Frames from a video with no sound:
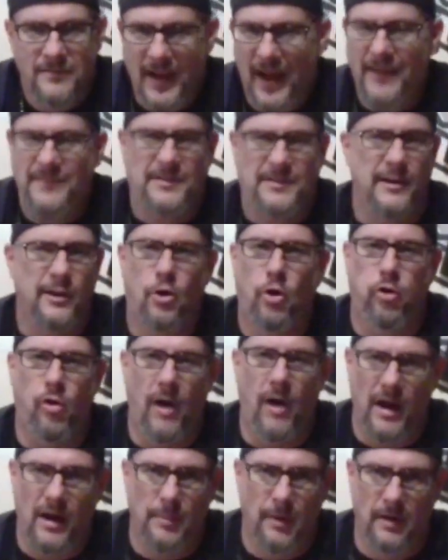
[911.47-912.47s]
That's
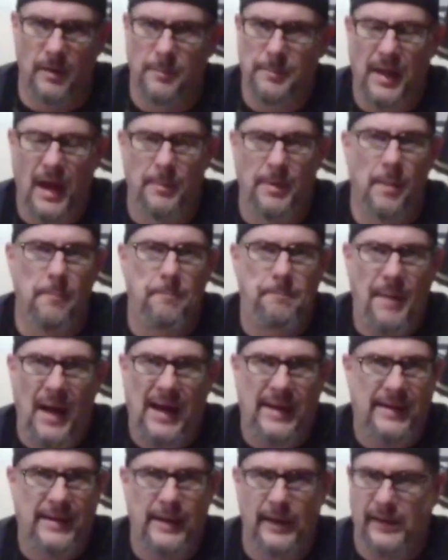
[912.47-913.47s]
incredible to be able to
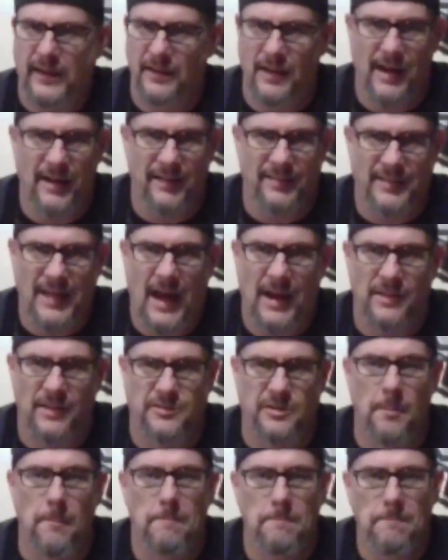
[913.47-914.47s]
back kick it like that.
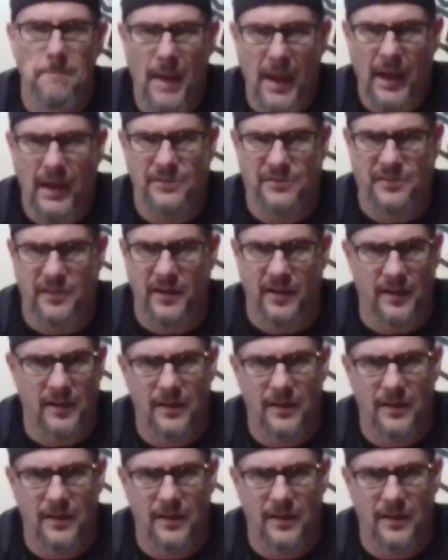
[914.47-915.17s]
Is amazing.